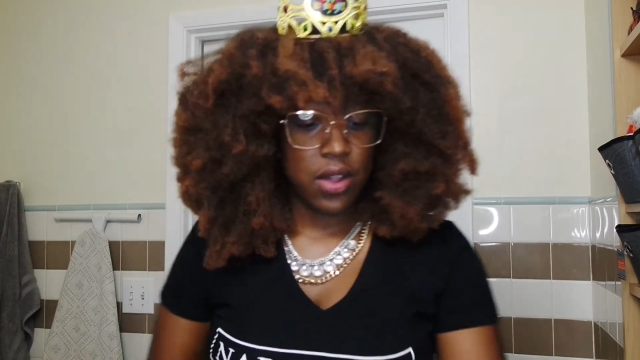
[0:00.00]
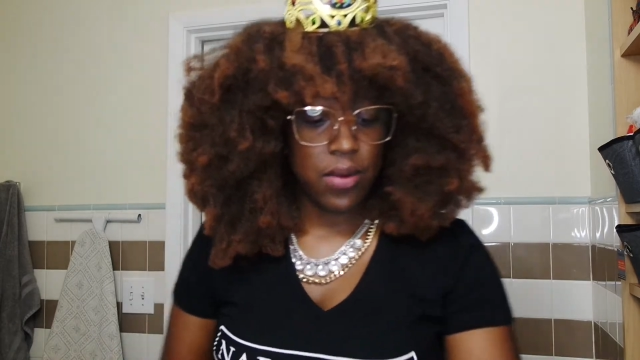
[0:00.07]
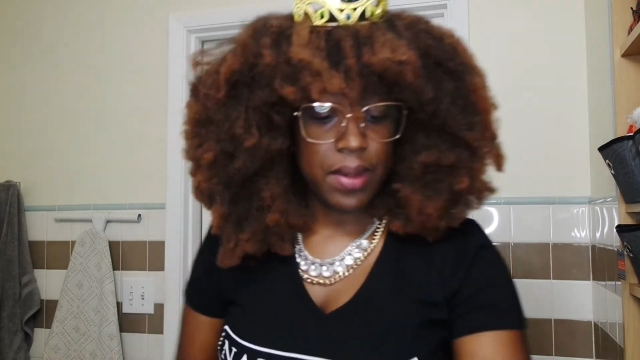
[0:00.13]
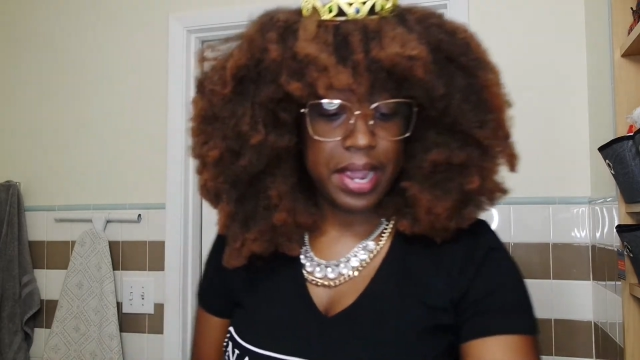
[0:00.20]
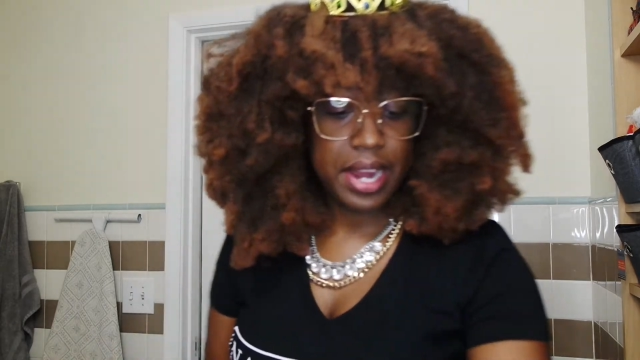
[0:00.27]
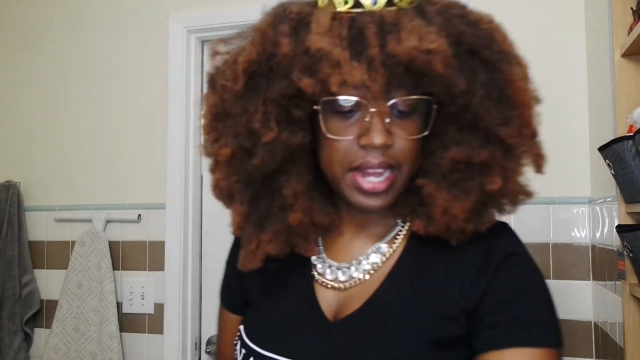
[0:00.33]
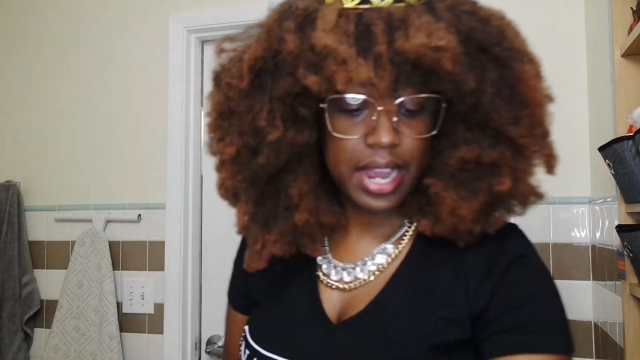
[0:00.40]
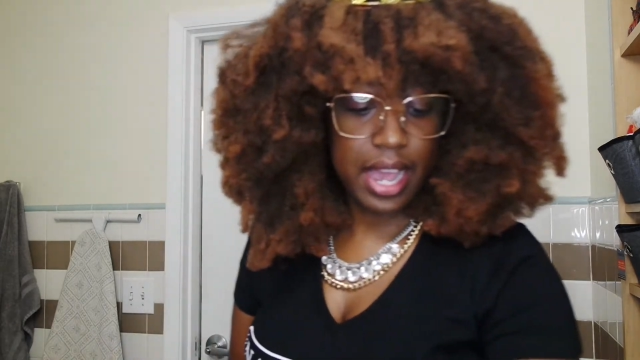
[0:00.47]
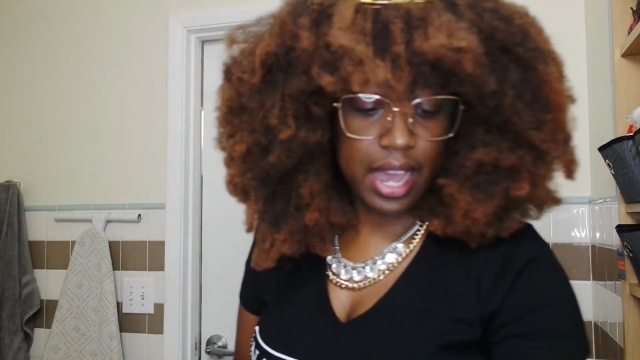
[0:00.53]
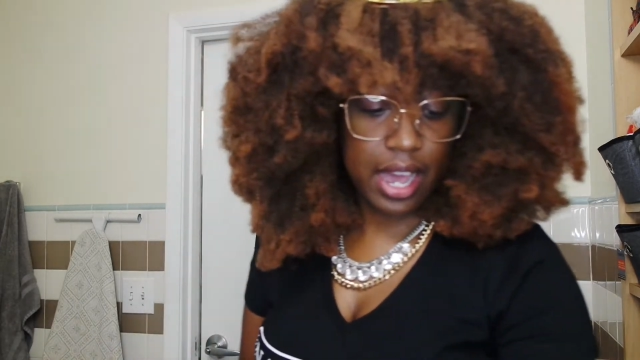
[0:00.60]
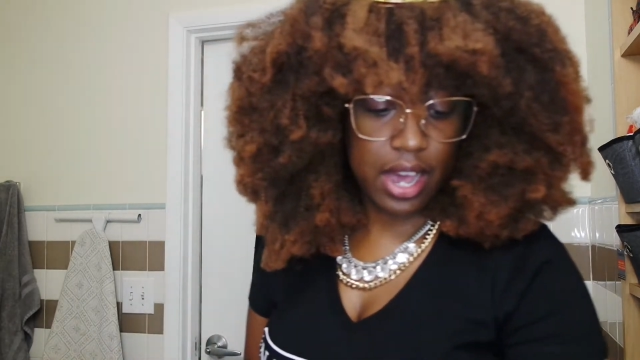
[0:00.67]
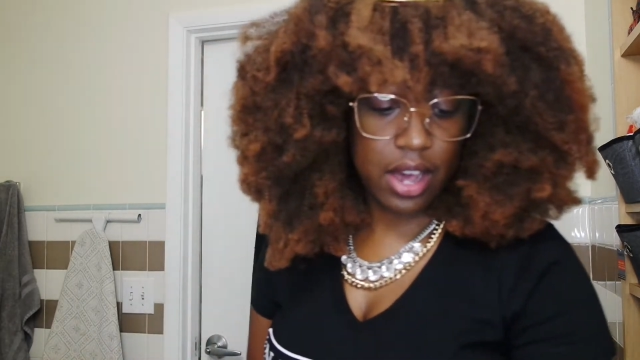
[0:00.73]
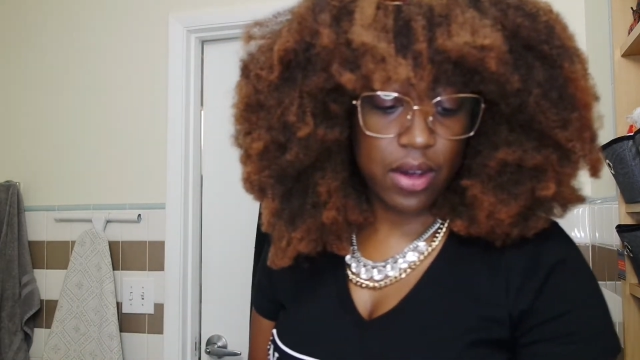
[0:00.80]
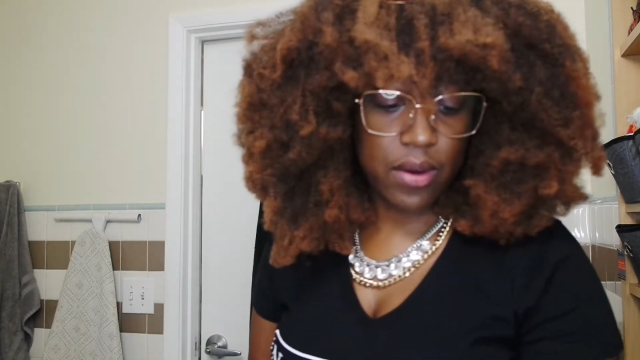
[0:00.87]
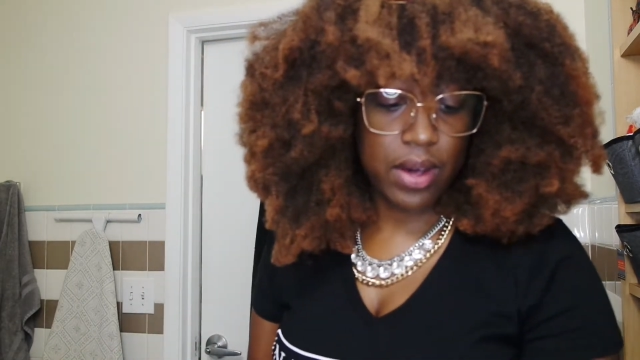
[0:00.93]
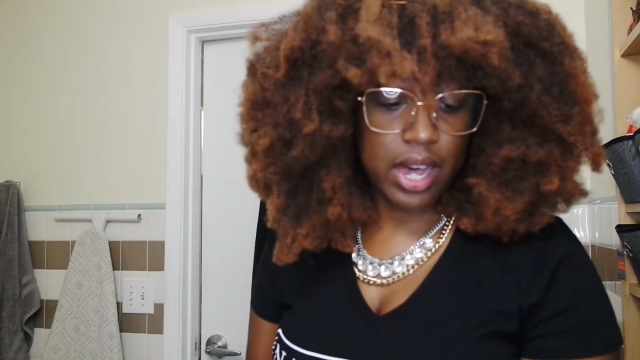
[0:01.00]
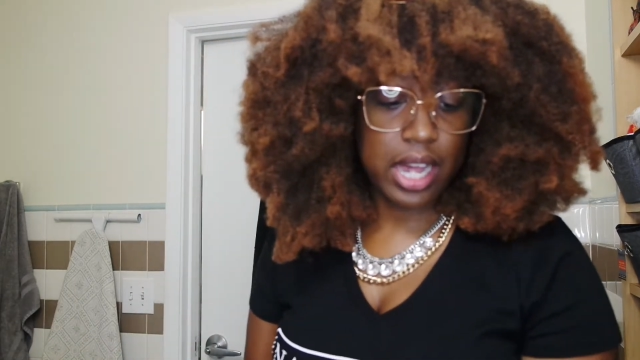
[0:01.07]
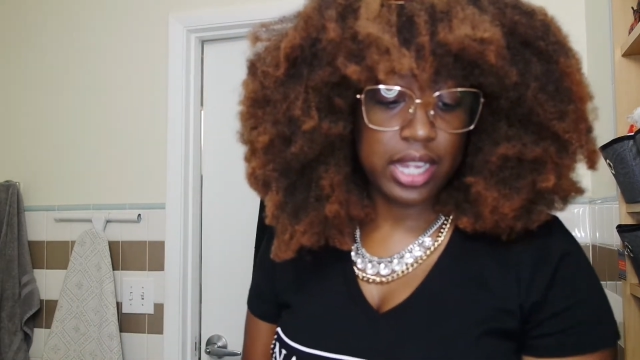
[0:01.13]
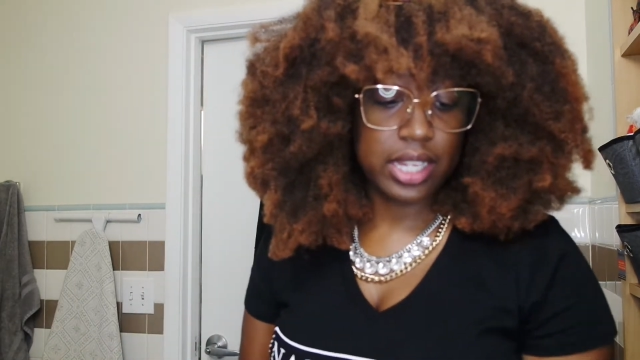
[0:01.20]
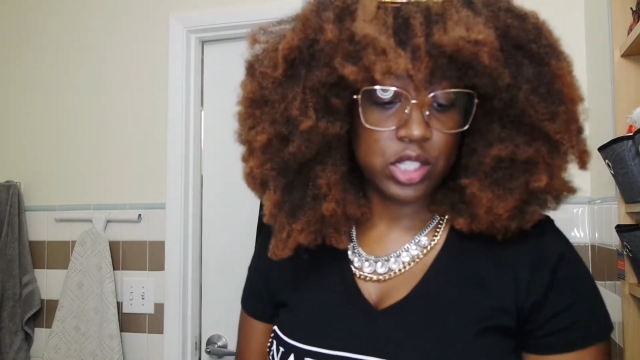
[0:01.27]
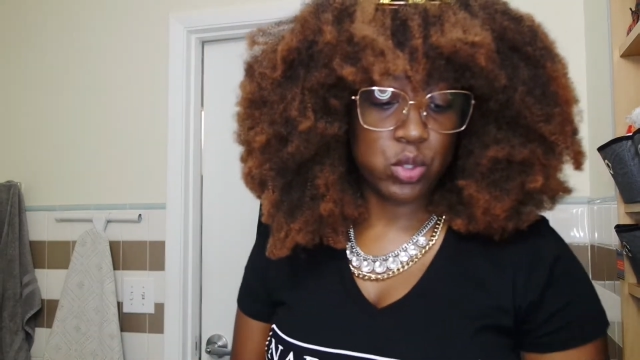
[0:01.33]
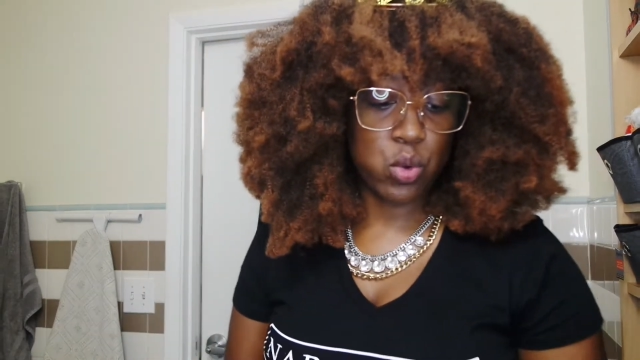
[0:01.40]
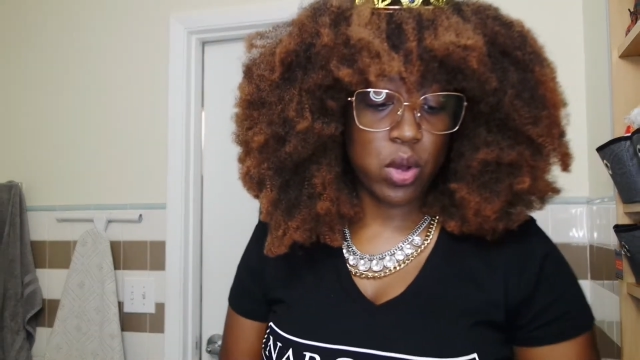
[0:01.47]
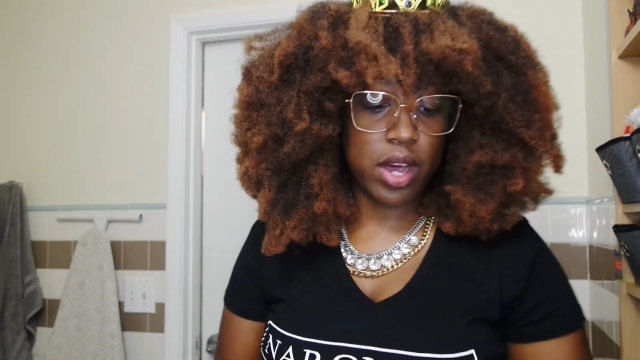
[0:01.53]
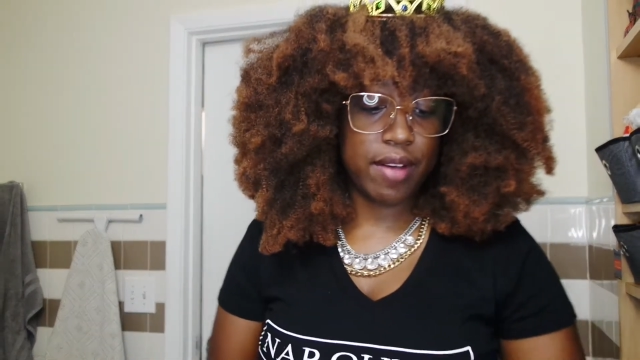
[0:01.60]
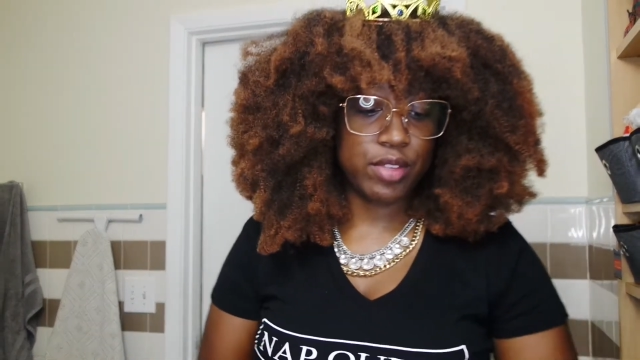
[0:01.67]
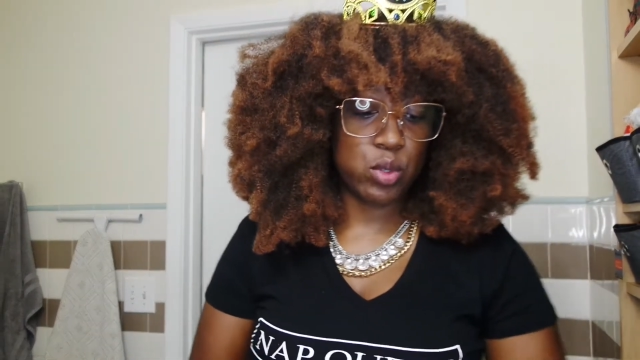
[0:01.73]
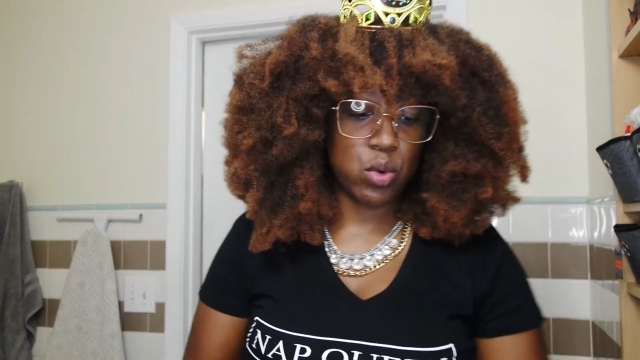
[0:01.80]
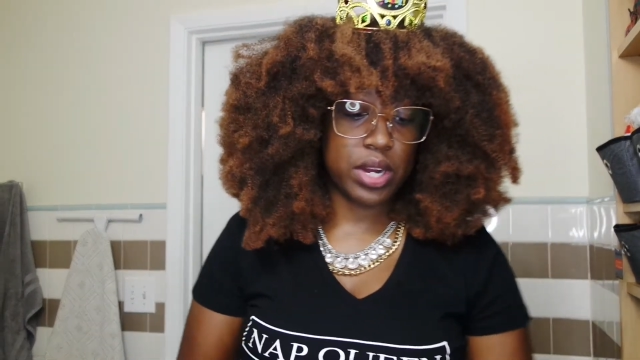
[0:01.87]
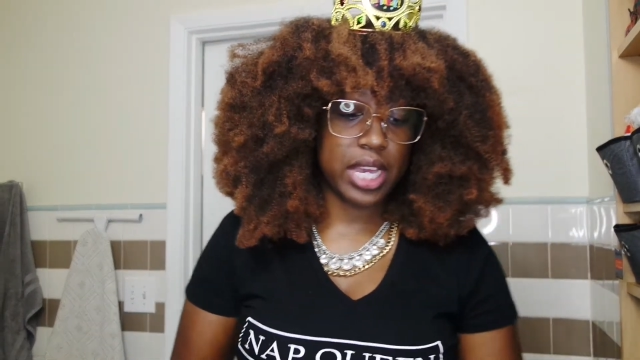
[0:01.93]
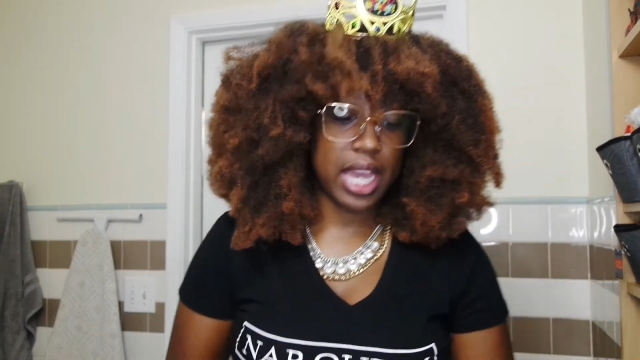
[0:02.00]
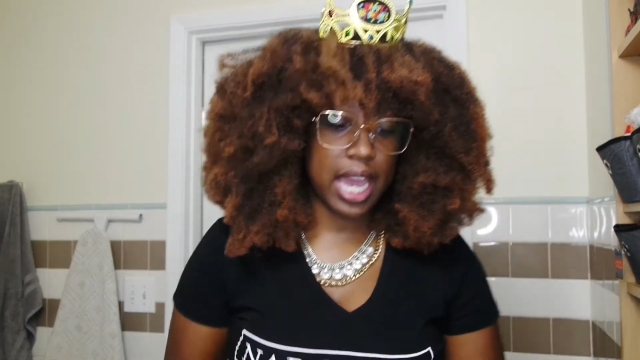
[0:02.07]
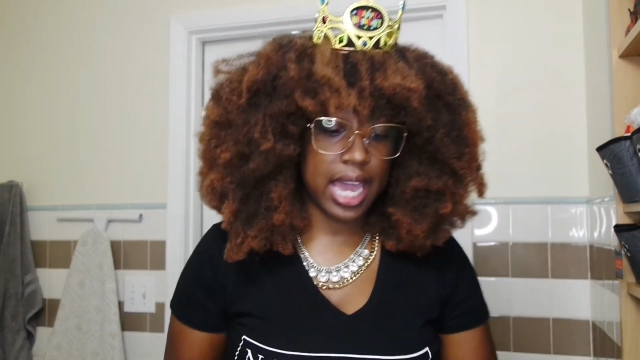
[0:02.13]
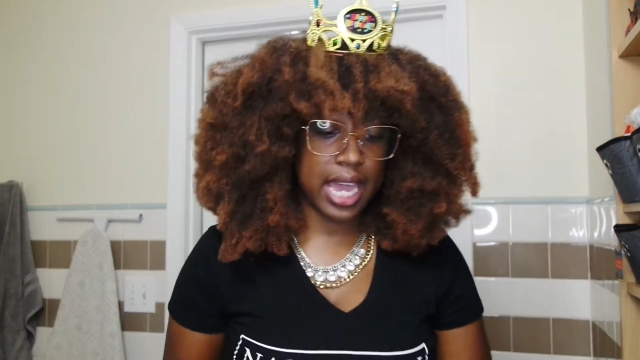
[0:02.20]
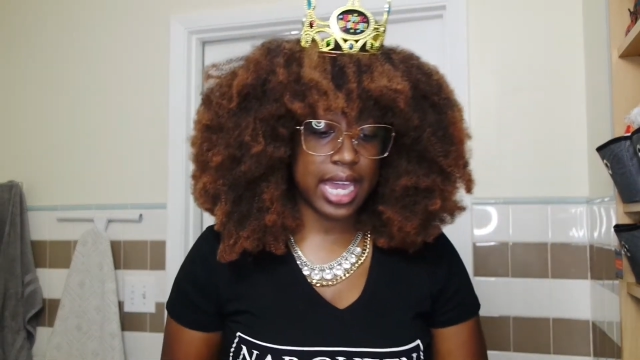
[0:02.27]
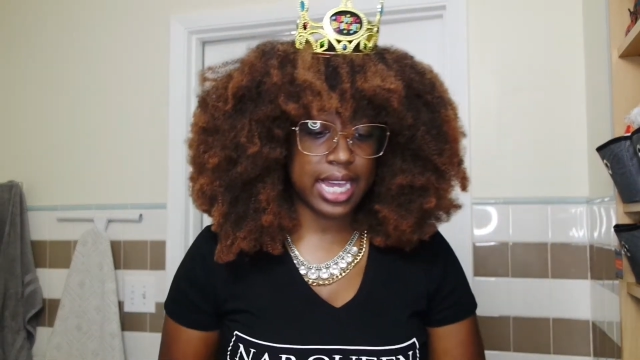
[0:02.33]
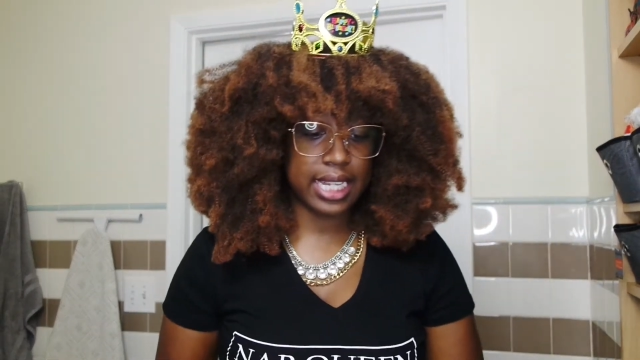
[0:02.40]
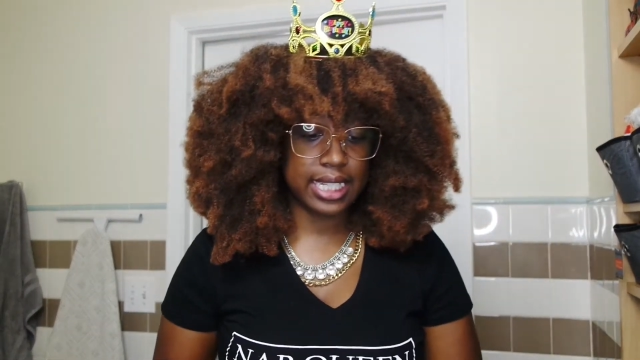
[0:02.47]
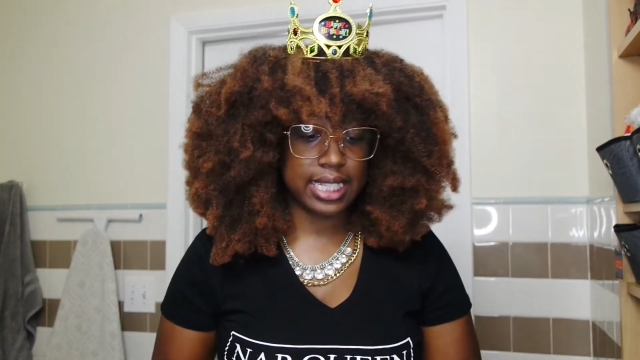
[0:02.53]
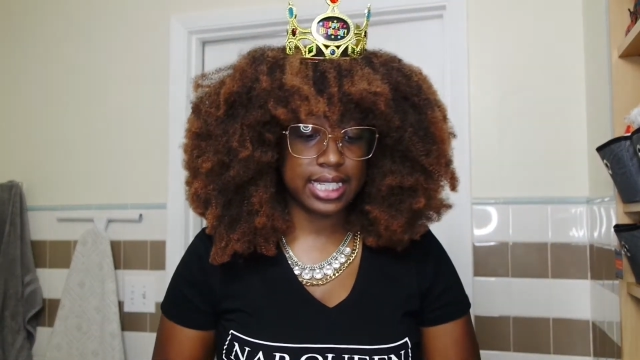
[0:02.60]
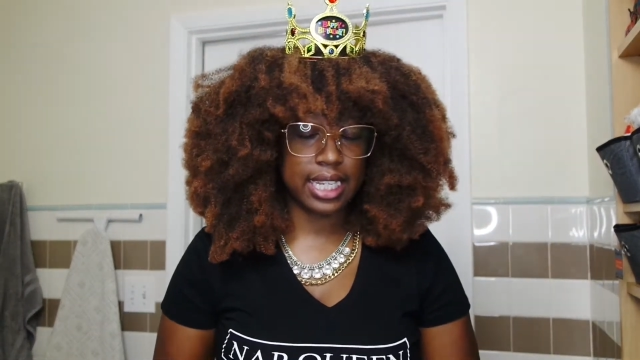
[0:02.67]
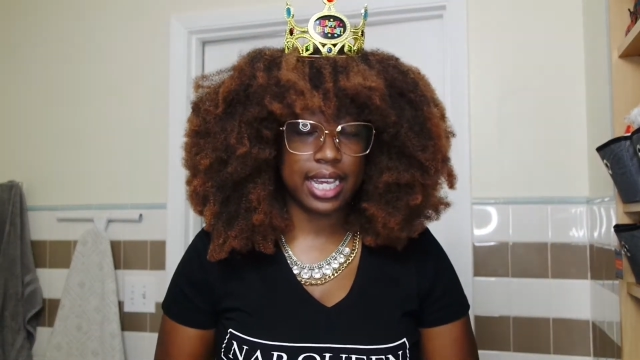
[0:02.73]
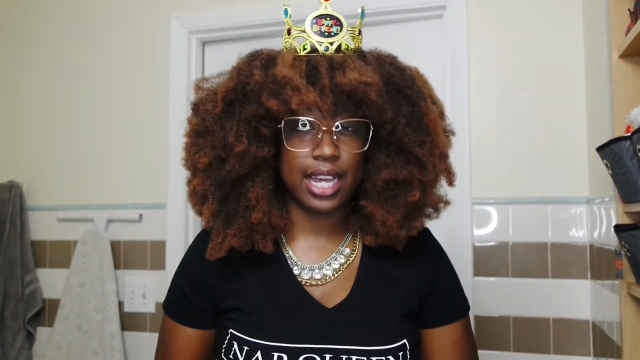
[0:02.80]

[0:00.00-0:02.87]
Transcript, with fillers: right now 12:28,